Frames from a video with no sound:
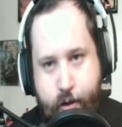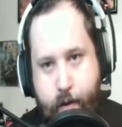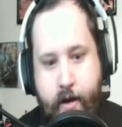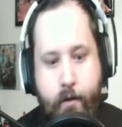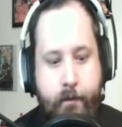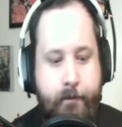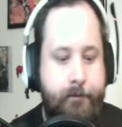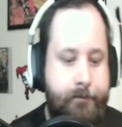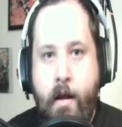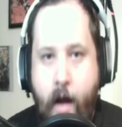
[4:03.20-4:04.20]
you.
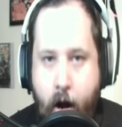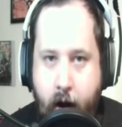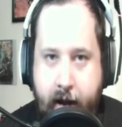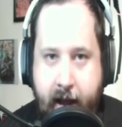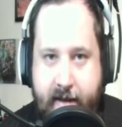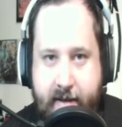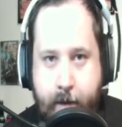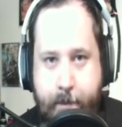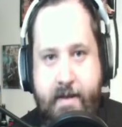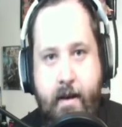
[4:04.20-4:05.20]
Alright, next
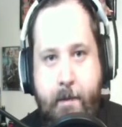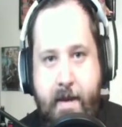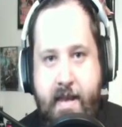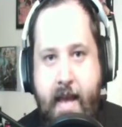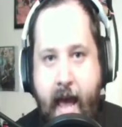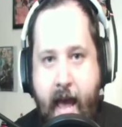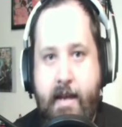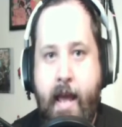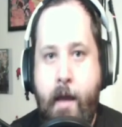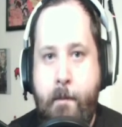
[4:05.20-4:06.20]
up is going to be the
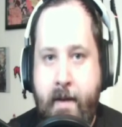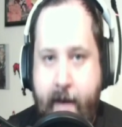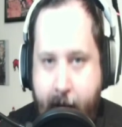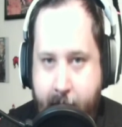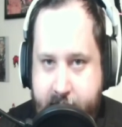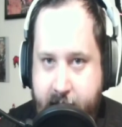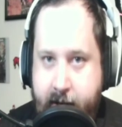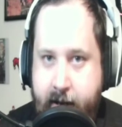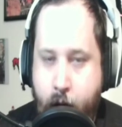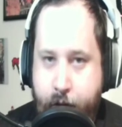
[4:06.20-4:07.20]
endgame content.
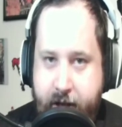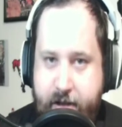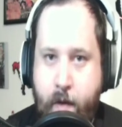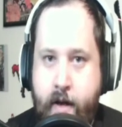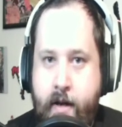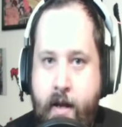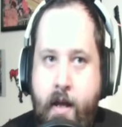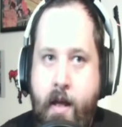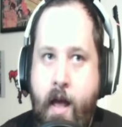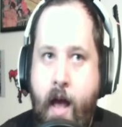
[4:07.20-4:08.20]
Now this one,
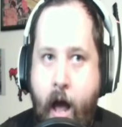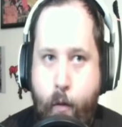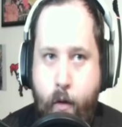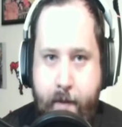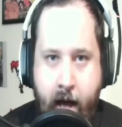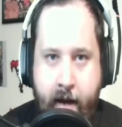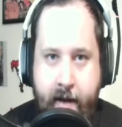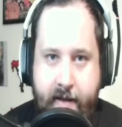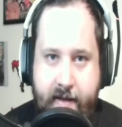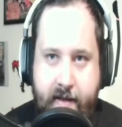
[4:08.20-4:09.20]
I will be
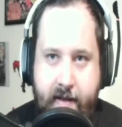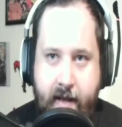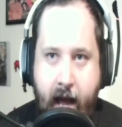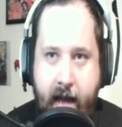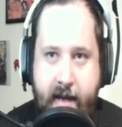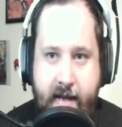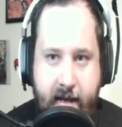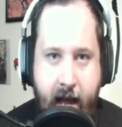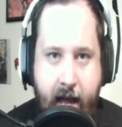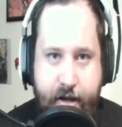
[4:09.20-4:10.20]
honest, I did
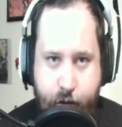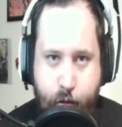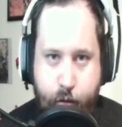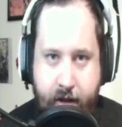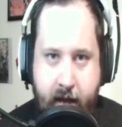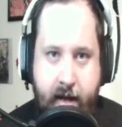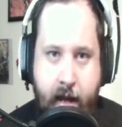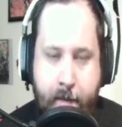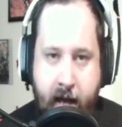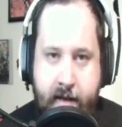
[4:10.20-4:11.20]
not do the
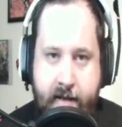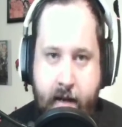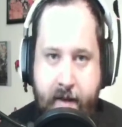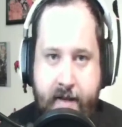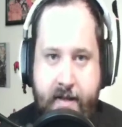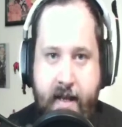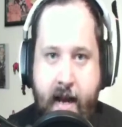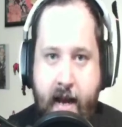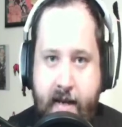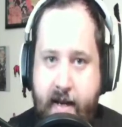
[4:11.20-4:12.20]
endgame content because, again,
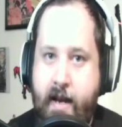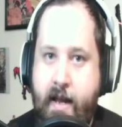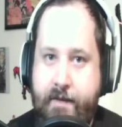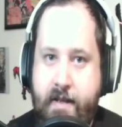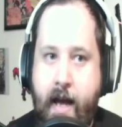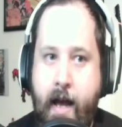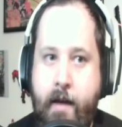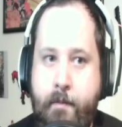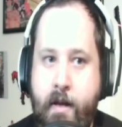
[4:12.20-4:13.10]
I did not have the time